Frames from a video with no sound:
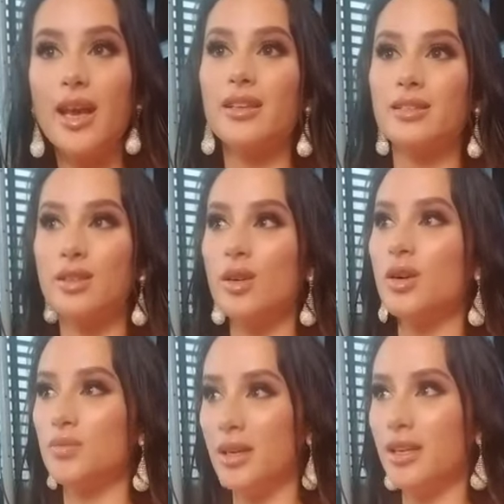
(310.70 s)
Yes. So
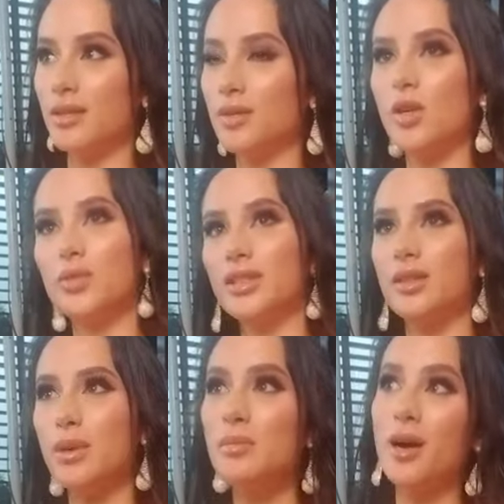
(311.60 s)
hopefully,
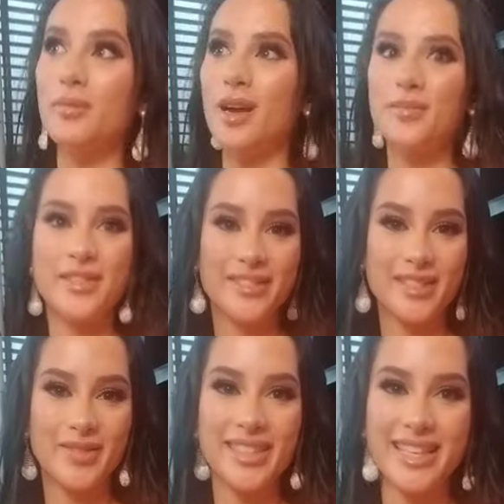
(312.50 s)
my mom comes here
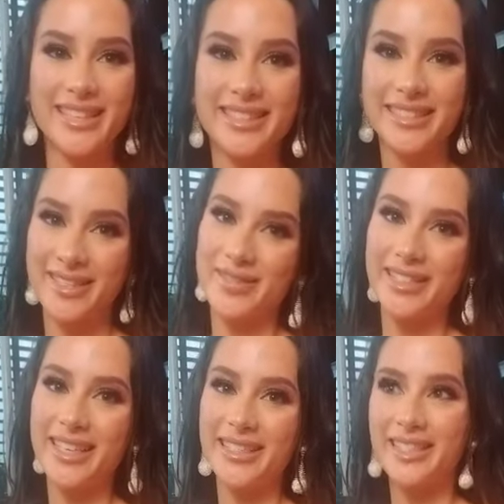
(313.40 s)
this weekend, so I'm
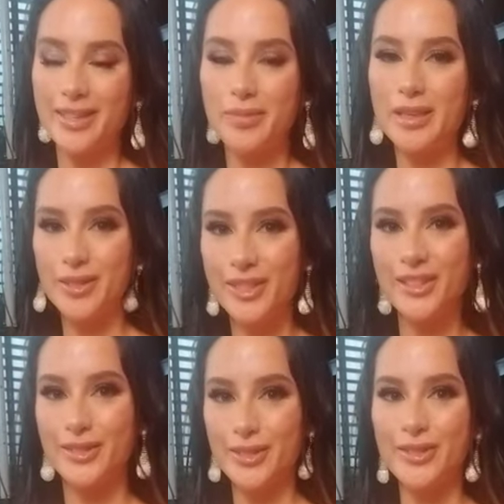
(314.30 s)
excited to celebrate with
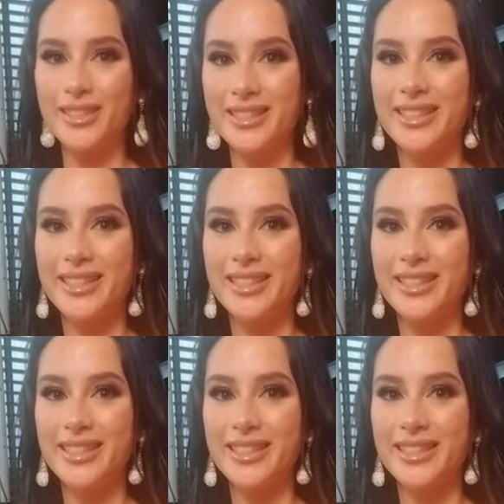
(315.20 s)
her soon.